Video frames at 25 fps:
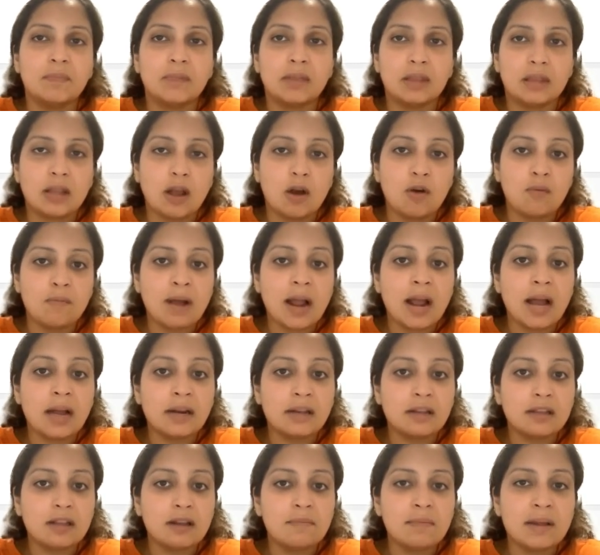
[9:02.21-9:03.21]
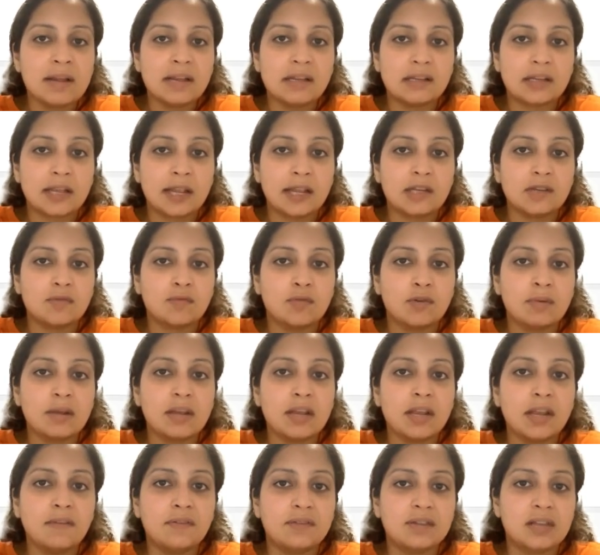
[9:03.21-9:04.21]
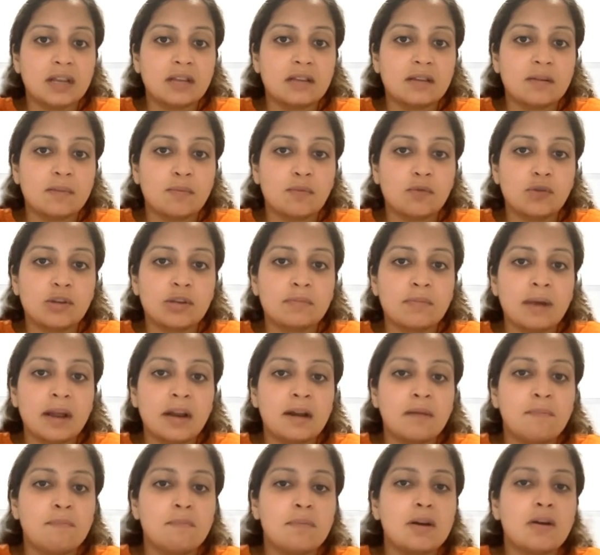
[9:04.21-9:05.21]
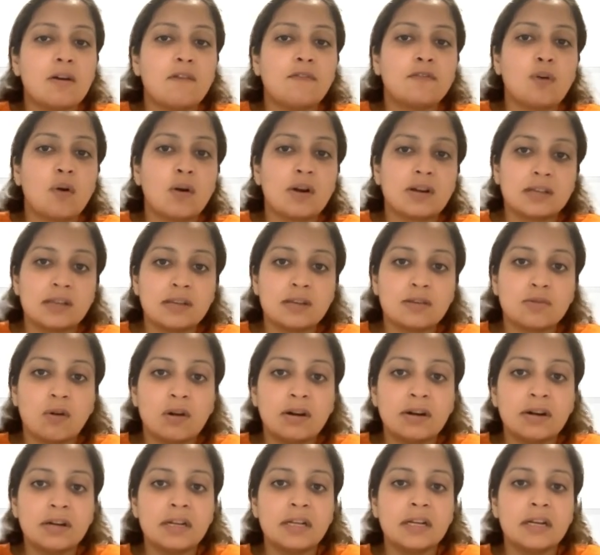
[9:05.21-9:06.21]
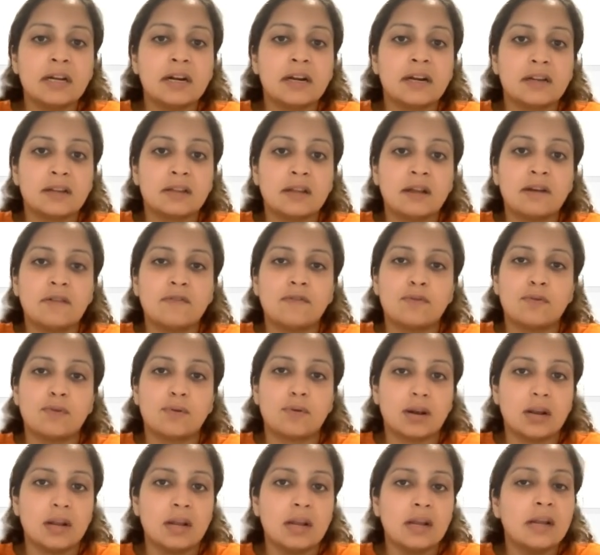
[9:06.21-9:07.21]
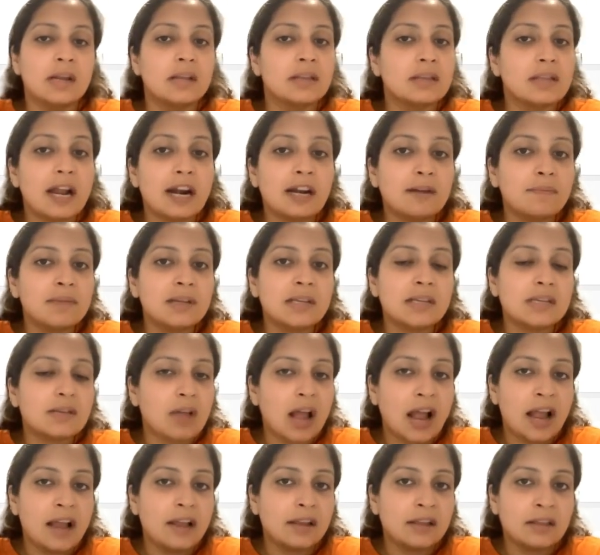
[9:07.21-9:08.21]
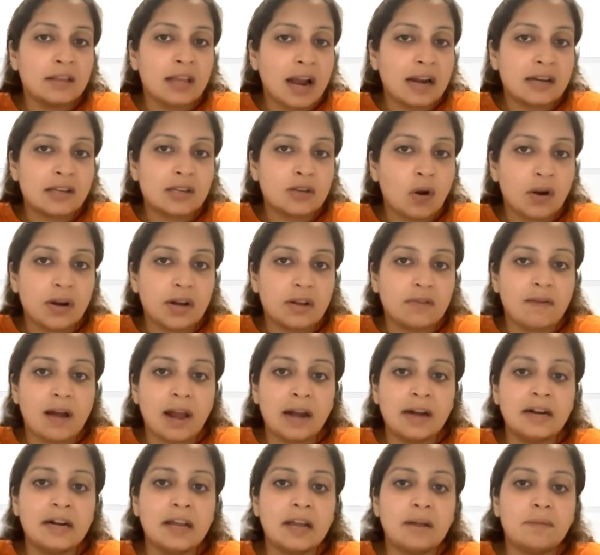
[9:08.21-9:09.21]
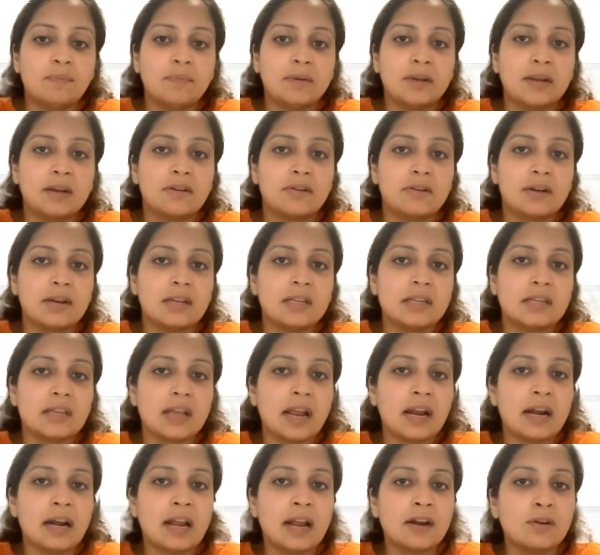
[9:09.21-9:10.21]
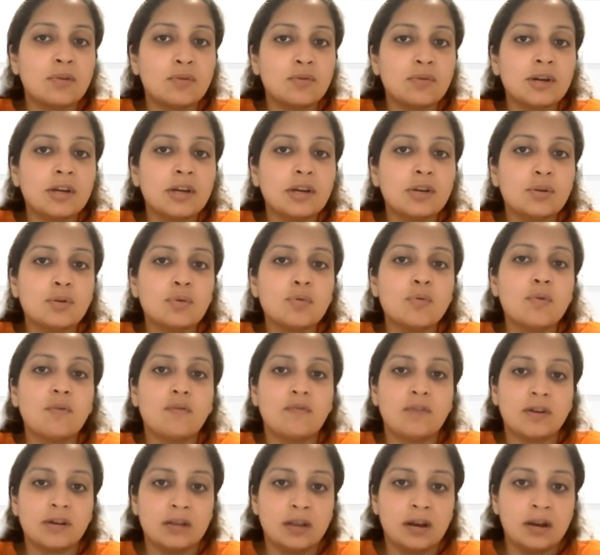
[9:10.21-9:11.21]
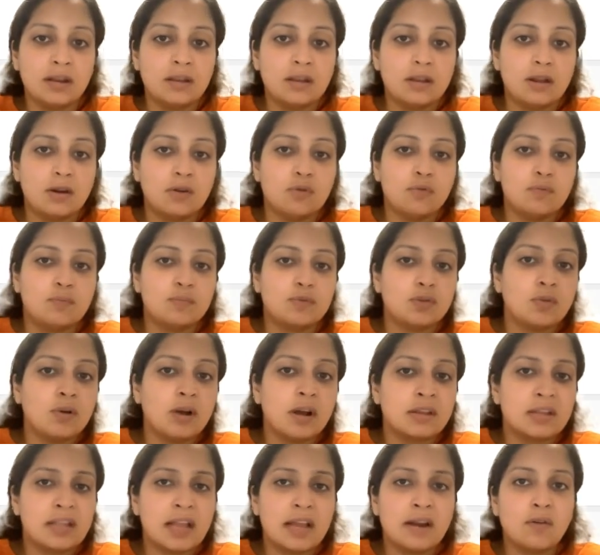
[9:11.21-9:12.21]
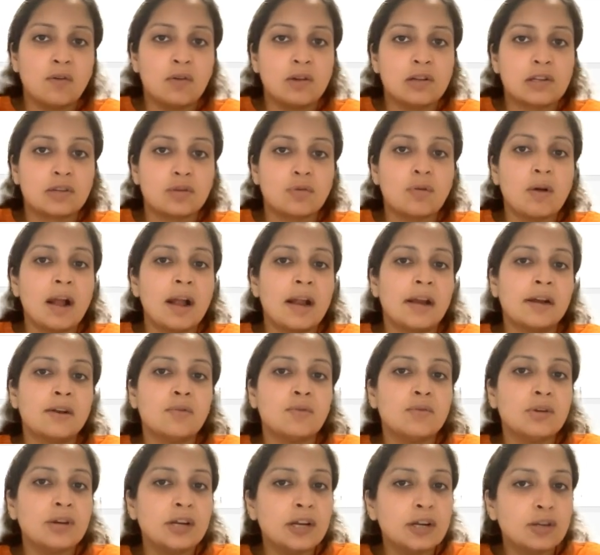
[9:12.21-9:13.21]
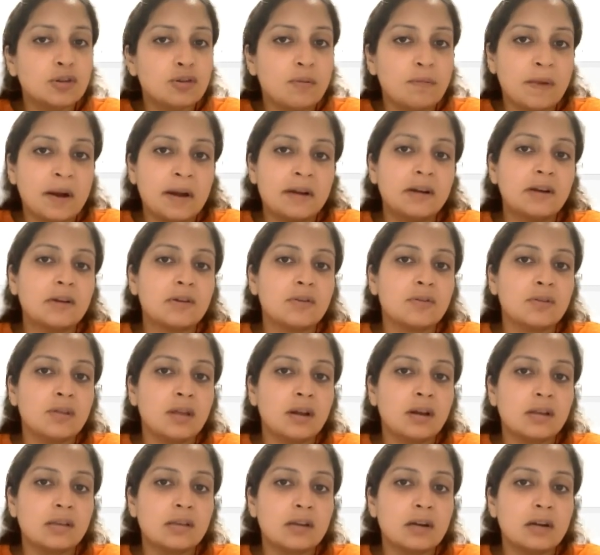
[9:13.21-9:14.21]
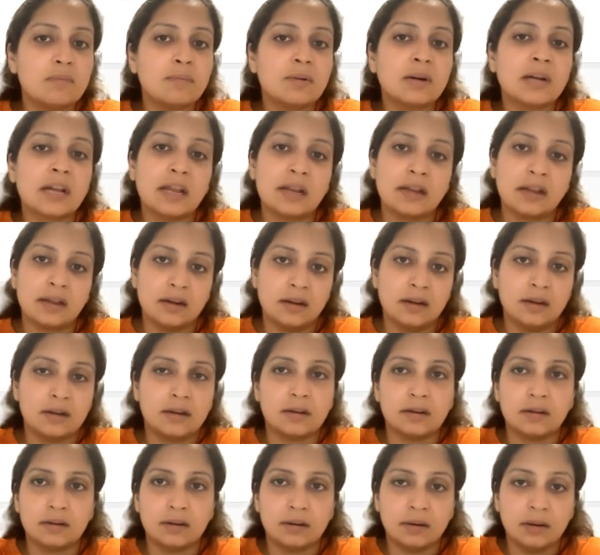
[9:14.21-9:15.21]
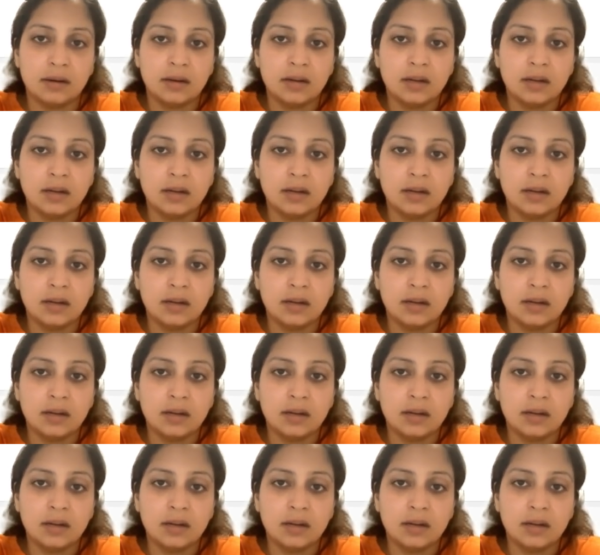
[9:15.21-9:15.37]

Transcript: Now my another base case would be if, say, suppose my number of dots is already greater than 4. That means that's not a valid IP address and I don't need to go further in the loop. So then also I don't need to append it to the result, but I can return.